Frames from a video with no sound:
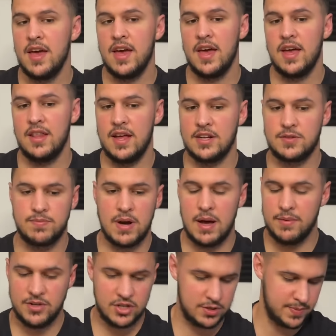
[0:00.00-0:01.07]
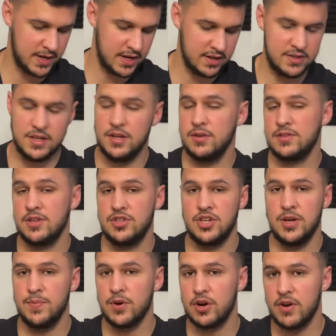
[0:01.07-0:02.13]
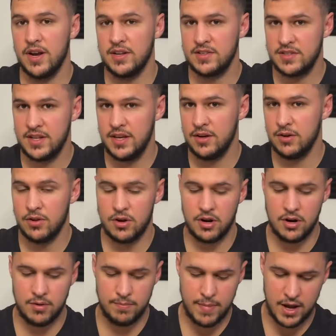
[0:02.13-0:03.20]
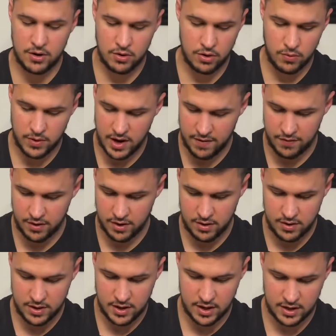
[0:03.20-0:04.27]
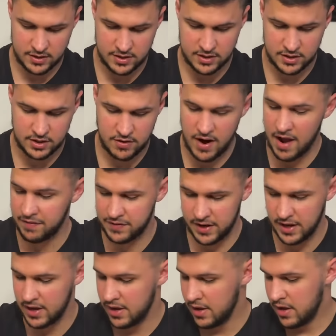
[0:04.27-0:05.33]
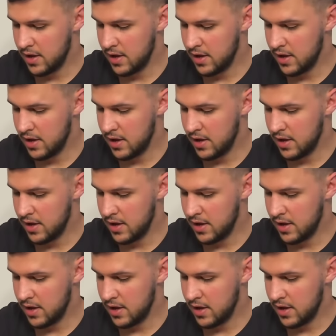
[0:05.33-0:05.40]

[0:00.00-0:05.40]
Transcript: and that's probably just because they used a cheaper grade steel or metal or whatever to craft it.